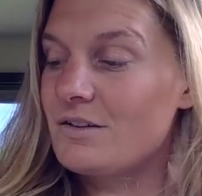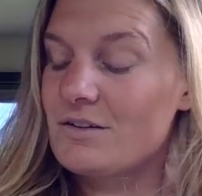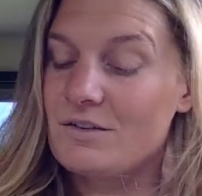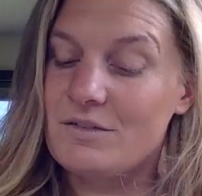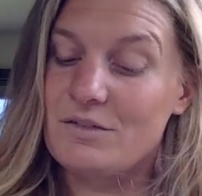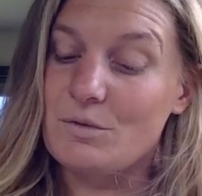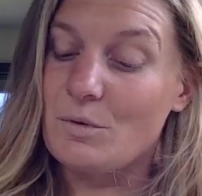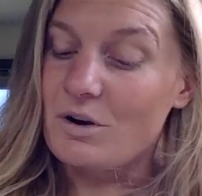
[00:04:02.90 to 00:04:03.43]

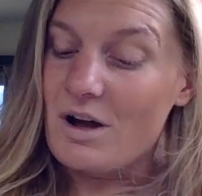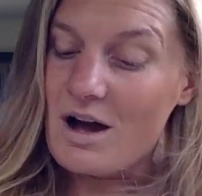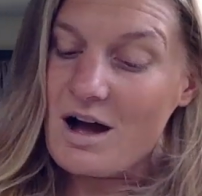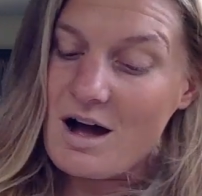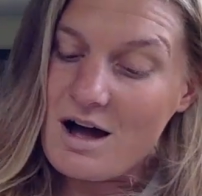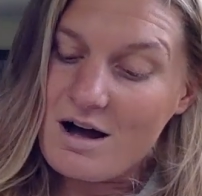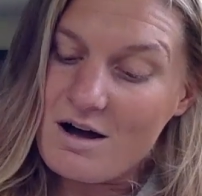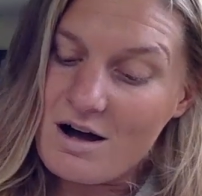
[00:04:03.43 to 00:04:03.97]
So
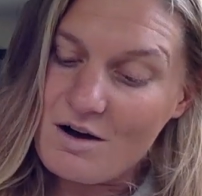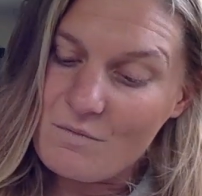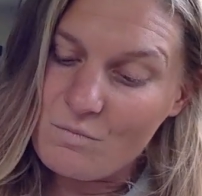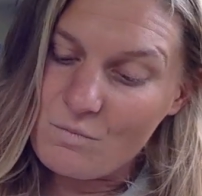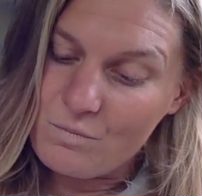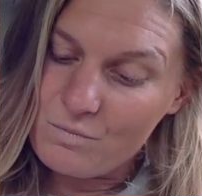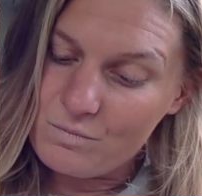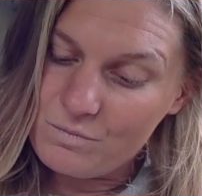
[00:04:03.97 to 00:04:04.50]

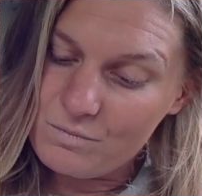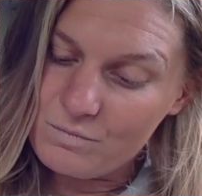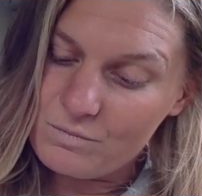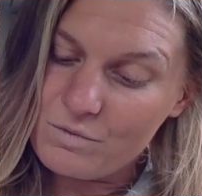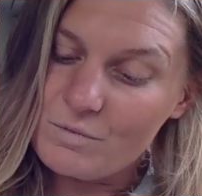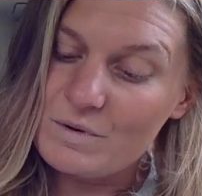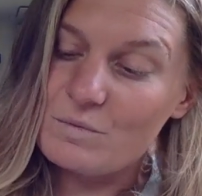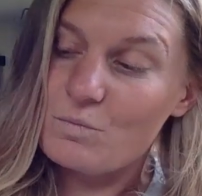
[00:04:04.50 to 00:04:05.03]

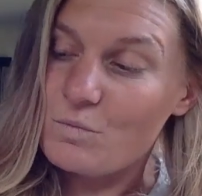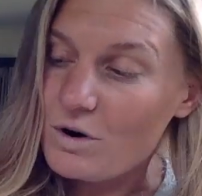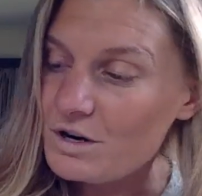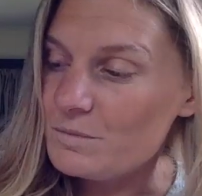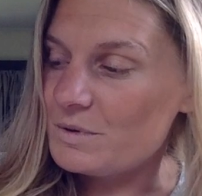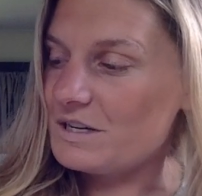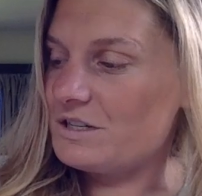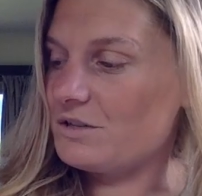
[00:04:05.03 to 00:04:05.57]
what we want to
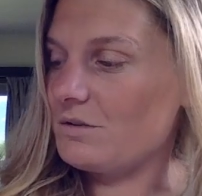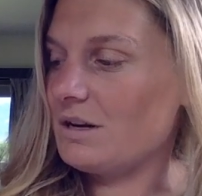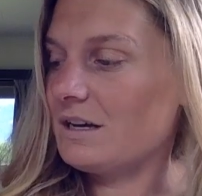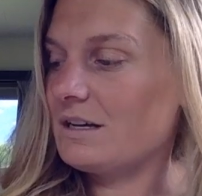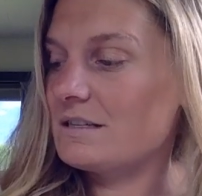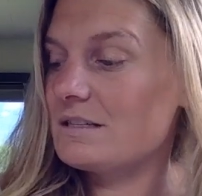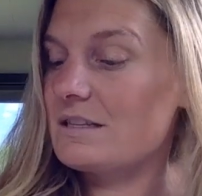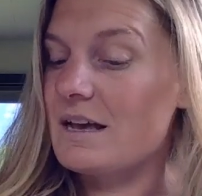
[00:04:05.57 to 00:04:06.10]
be doing
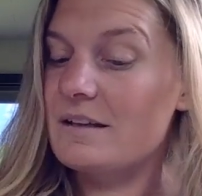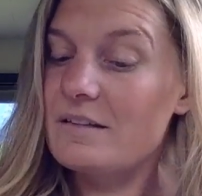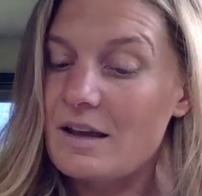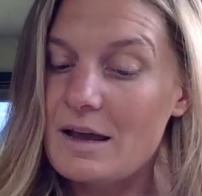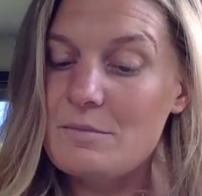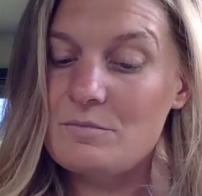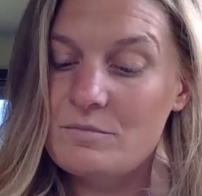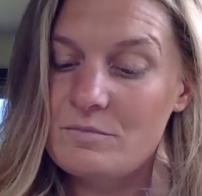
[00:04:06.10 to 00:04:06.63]
is that
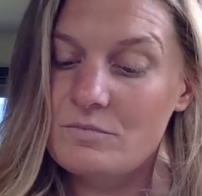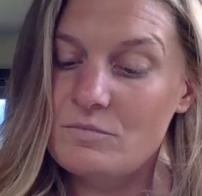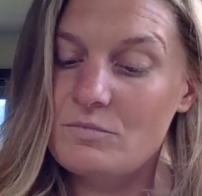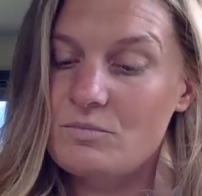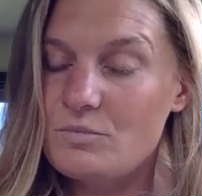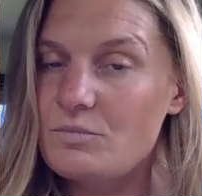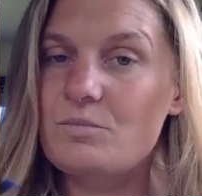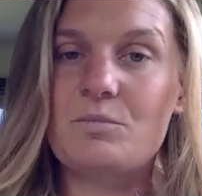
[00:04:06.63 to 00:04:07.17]
same
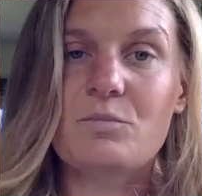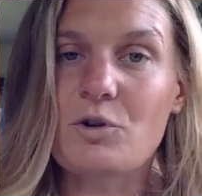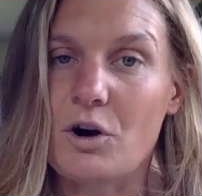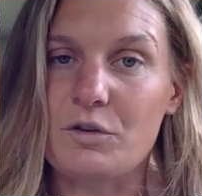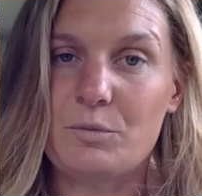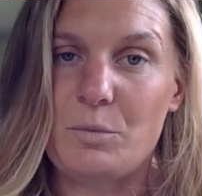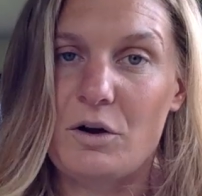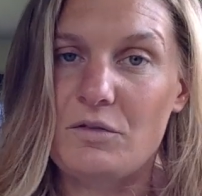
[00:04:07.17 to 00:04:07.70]

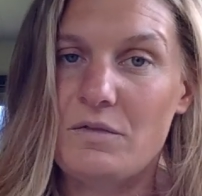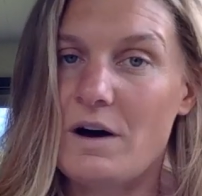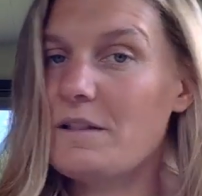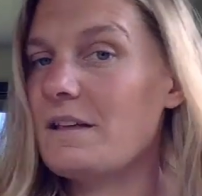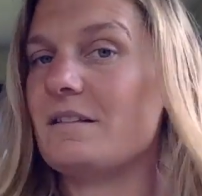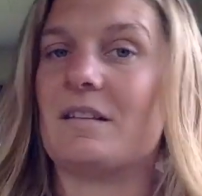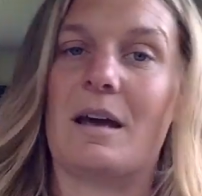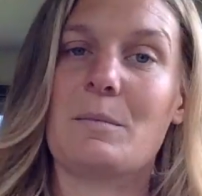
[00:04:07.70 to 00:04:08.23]
cost profile,
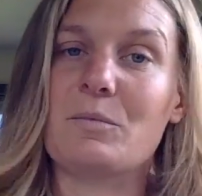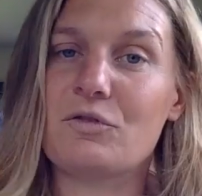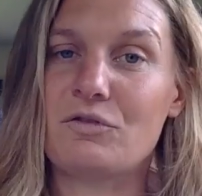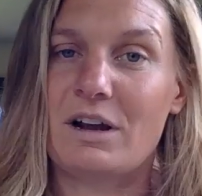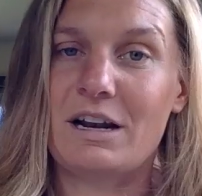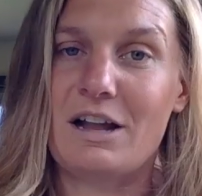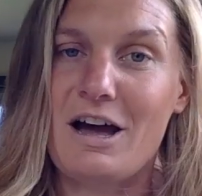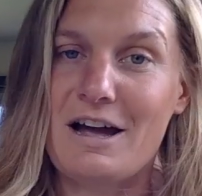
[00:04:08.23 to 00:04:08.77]
that same
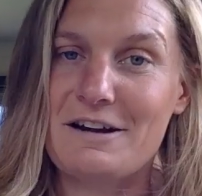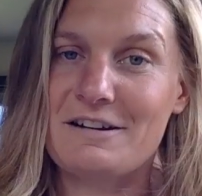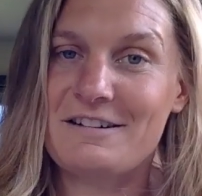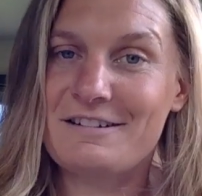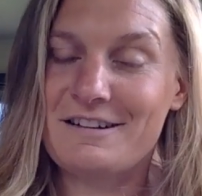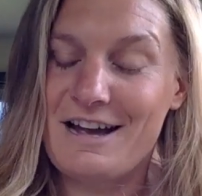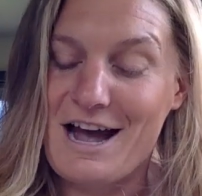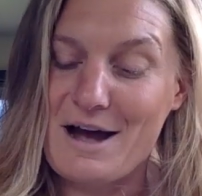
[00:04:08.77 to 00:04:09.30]
straight line
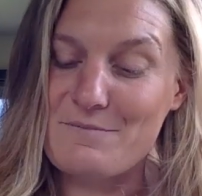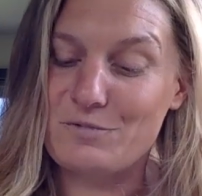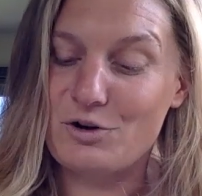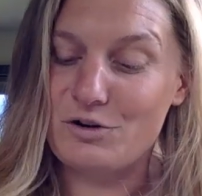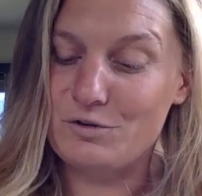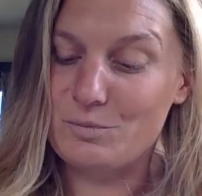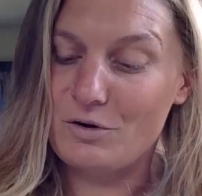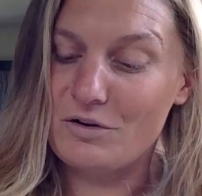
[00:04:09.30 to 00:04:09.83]

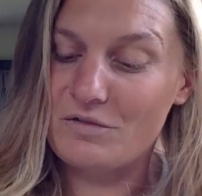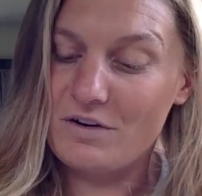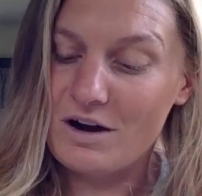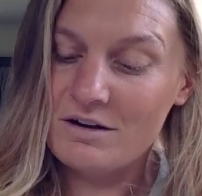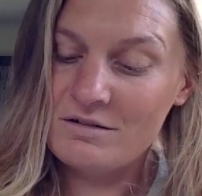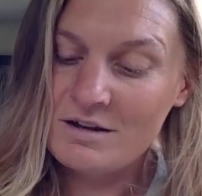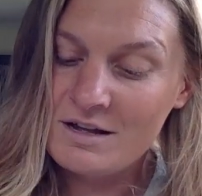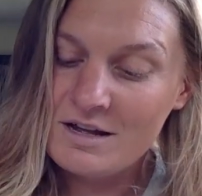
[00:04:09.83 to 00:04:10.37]
cost
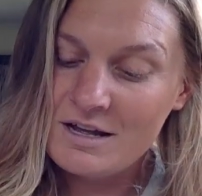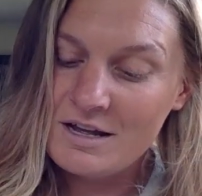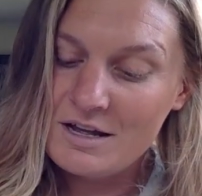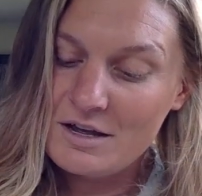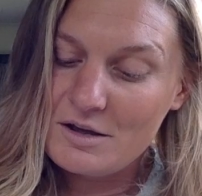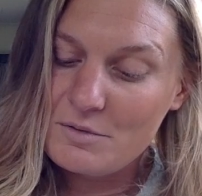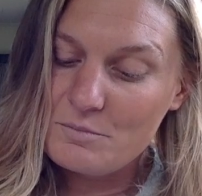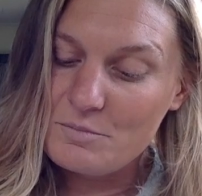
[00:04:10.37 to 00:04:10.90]
profile,
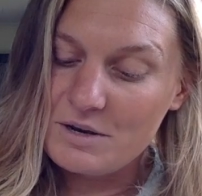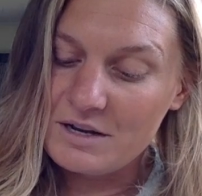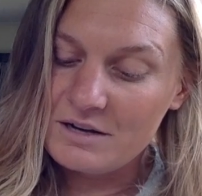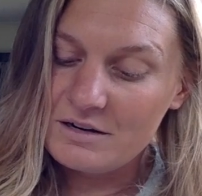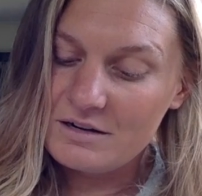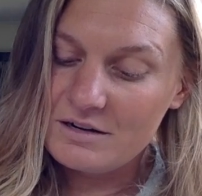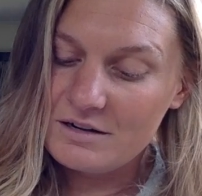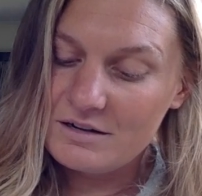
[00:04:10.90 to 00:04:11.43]
but
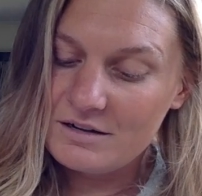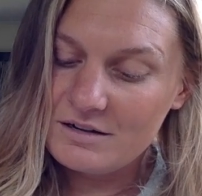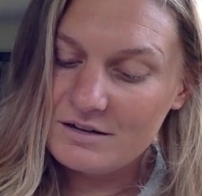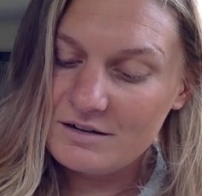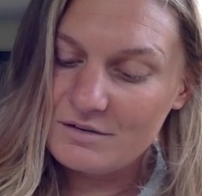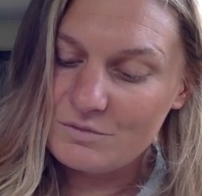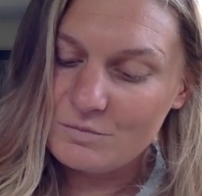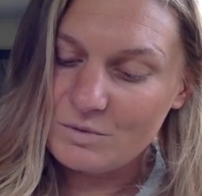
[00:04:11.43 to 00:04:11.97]

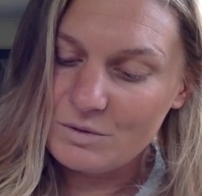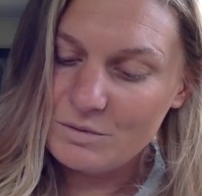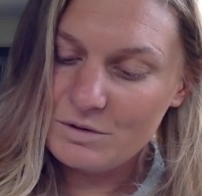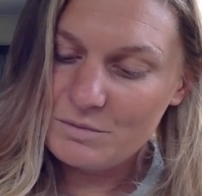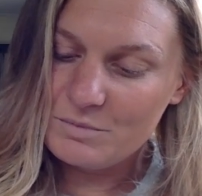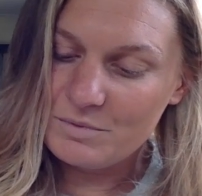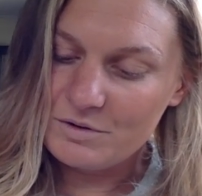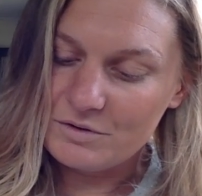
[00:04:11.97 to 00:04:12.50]
we want
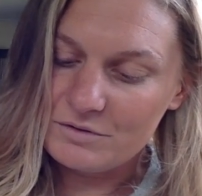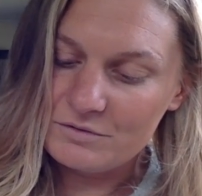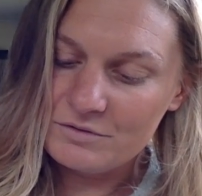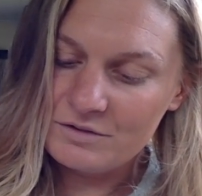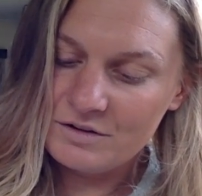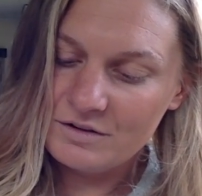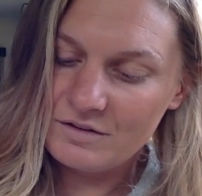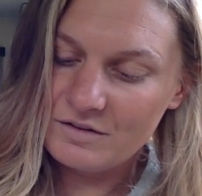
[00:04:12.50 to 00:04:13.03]
to build
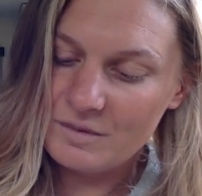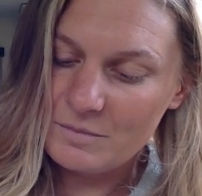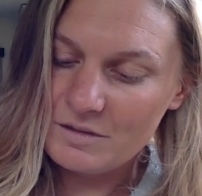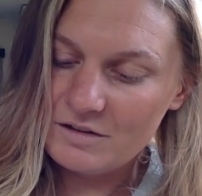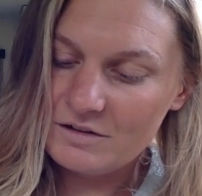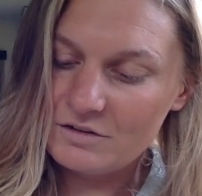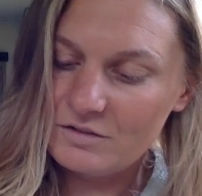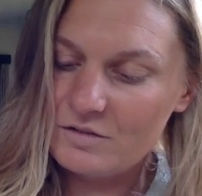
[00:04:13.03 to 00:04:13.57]
something
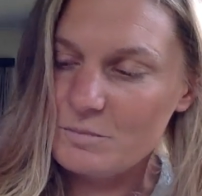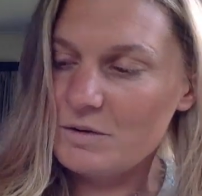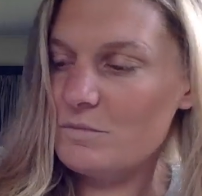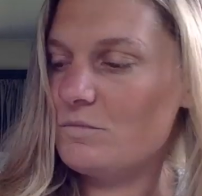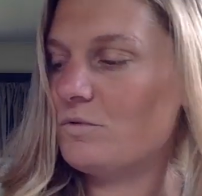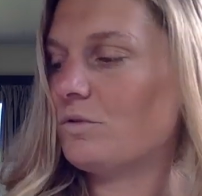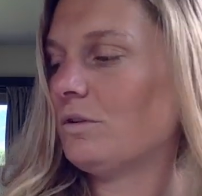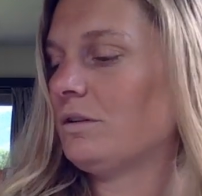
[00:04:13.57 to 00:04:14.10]
that looks a bit
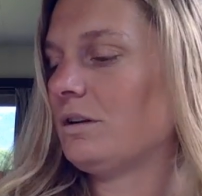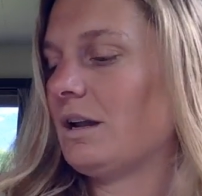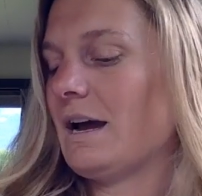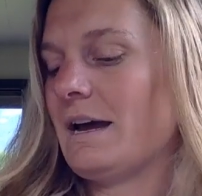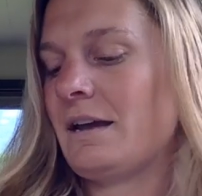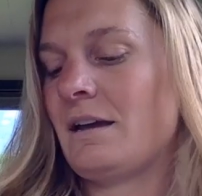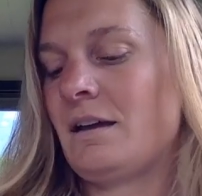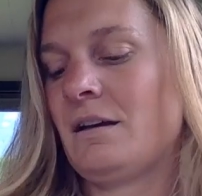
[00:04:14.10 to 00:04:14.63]
more
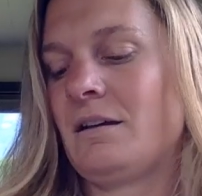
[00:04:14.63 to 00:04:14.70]
like